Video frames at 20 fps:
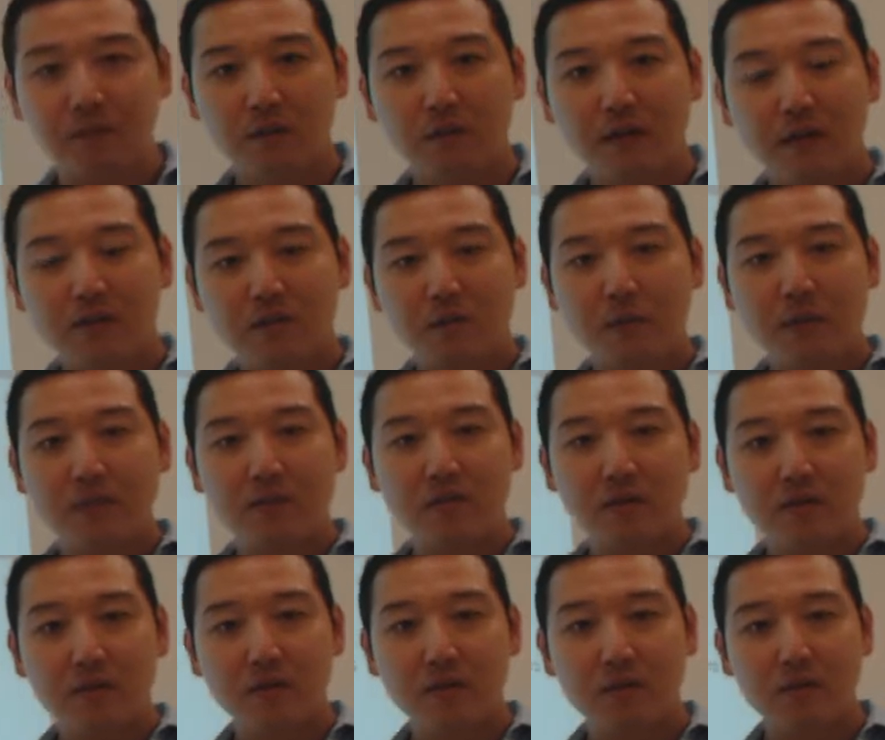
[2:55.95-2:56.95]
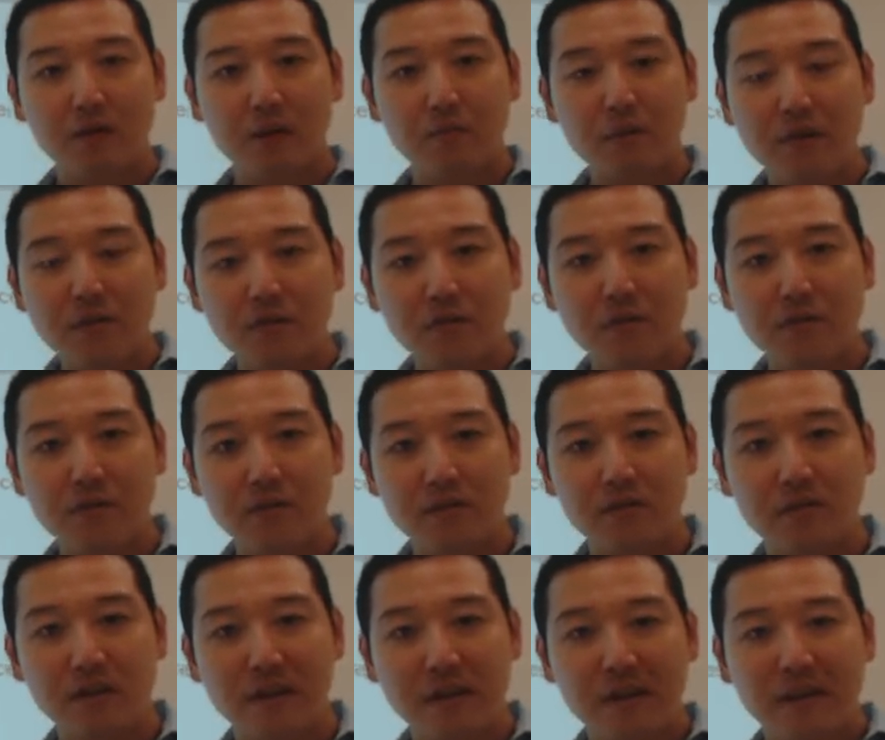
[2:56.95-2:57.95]
right? So we consider
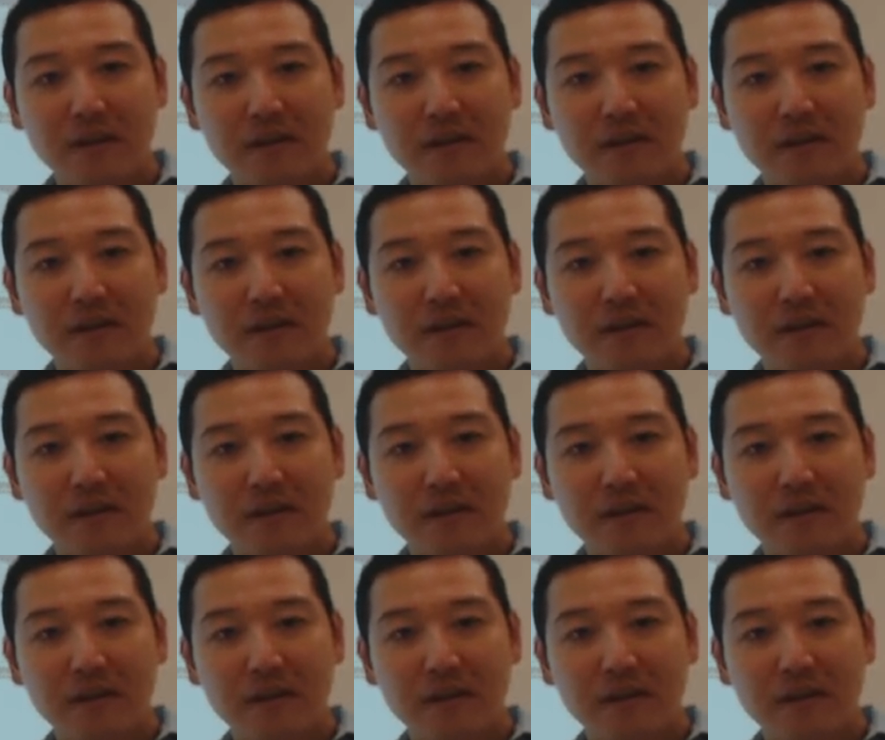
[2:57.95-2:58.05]
resources